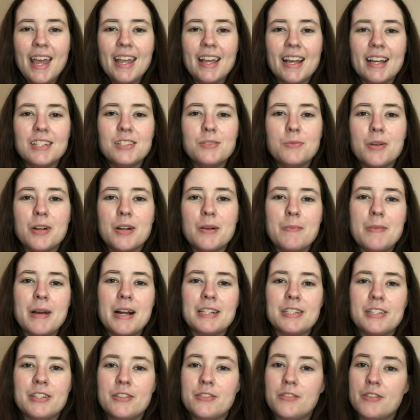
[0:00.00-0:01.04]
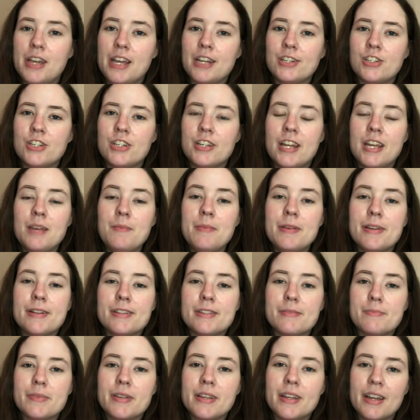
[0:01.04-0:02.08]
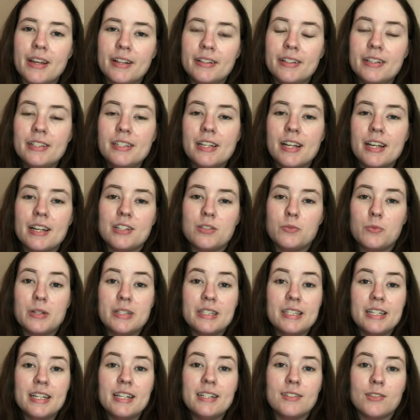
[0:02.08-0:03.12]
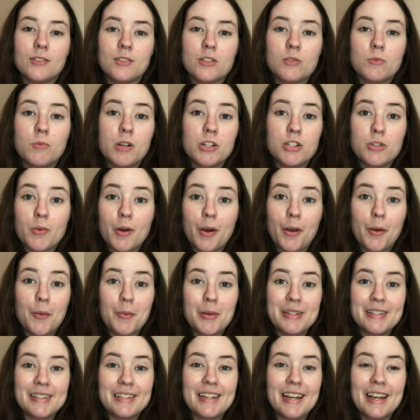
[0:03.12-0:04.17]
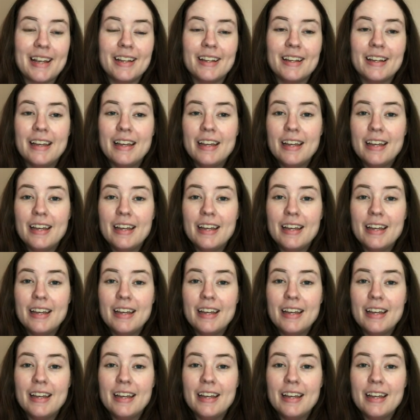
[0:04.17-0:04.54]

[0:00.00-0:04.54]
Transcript: guys, welcome back to No Catchy Name. It's me, Ella. Today is Wednesday, so it's Whatcha Work on Wednesday.